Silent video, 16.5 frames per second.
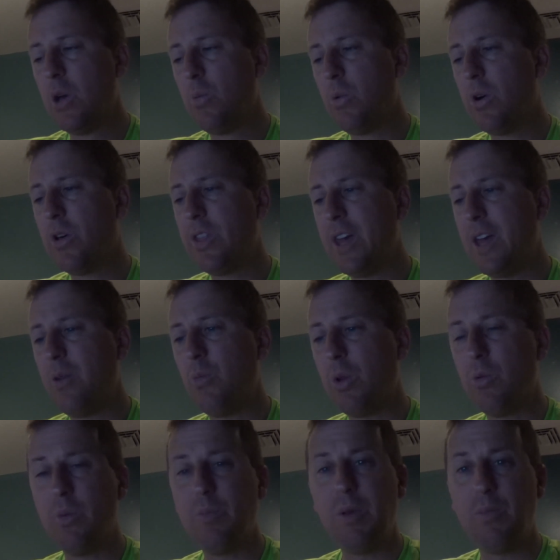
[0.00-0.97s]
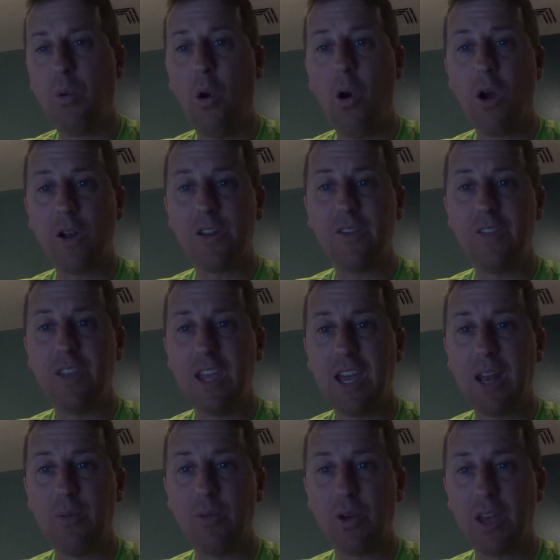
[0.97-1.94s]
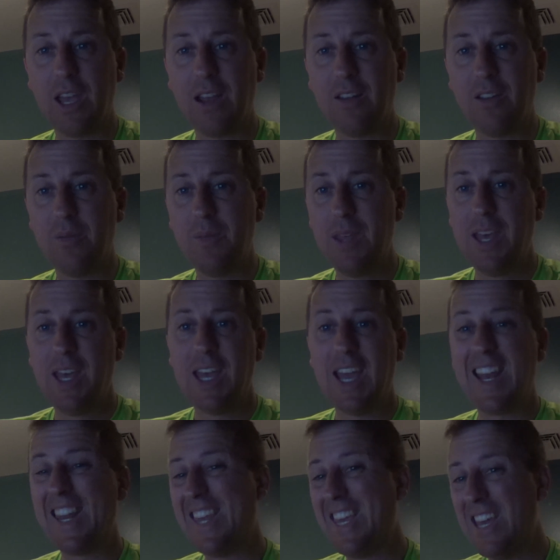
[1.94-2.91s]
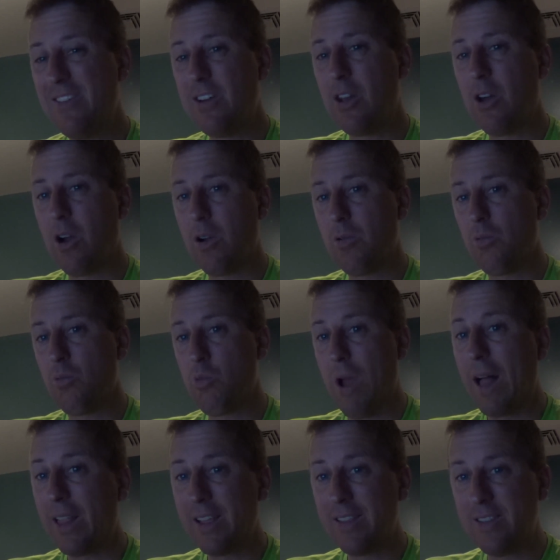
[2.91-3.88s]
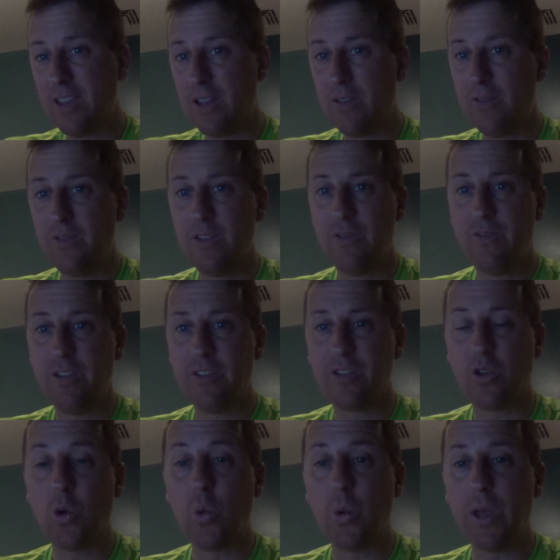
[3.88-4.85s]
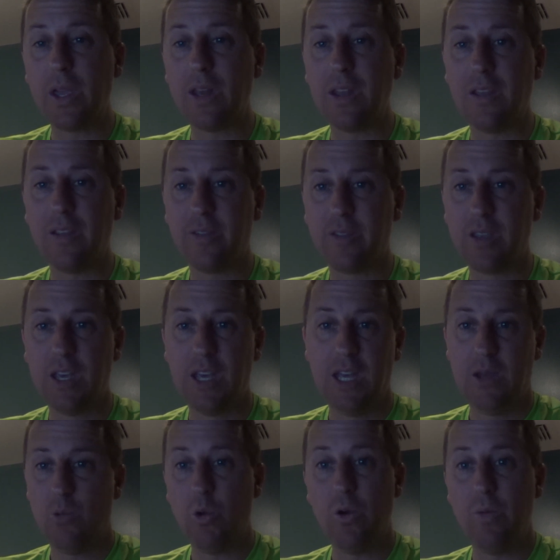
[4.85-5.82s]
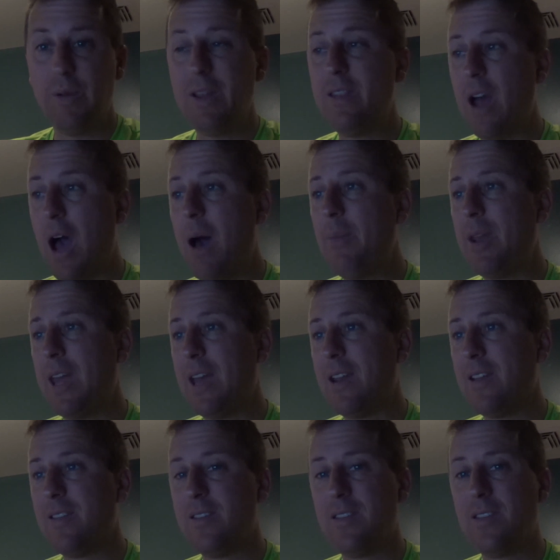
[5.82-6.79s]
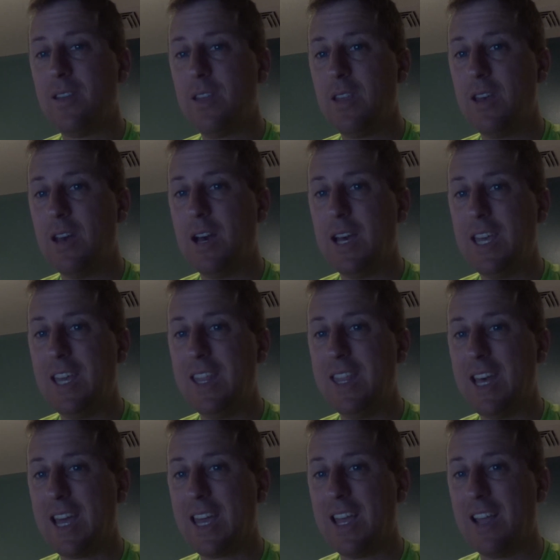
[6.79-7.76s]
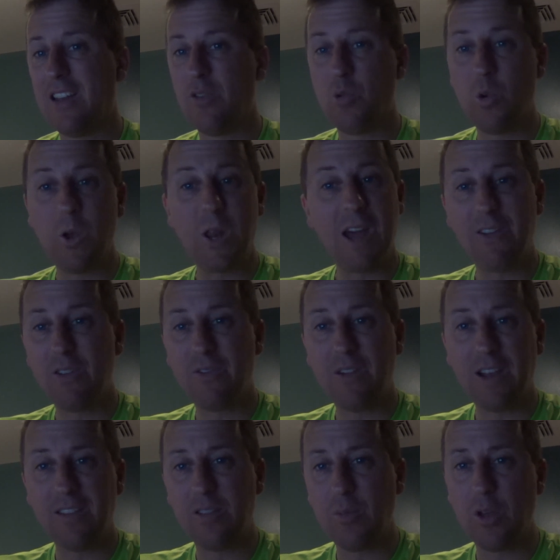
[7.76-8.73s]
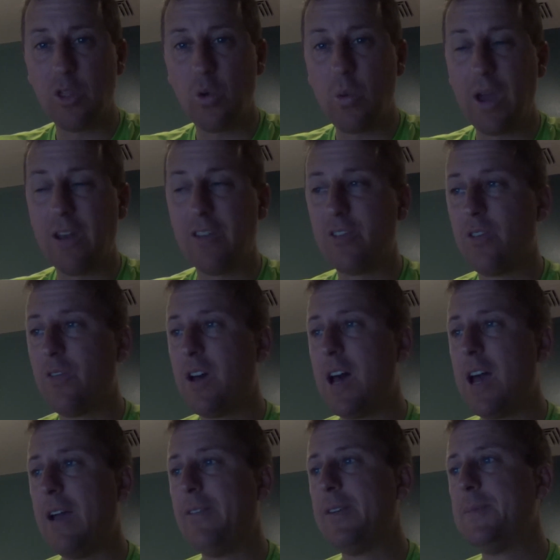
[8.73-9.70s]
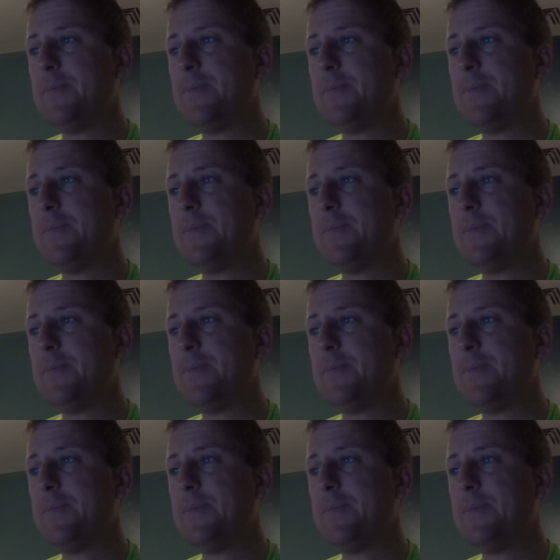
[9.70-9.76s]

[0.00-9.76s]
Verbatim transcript: well, then we would be part of the animal kingdom, and given our relative physical weakness, we would be dominated uh, in that kingdom, or we'd have to find some other way to survive.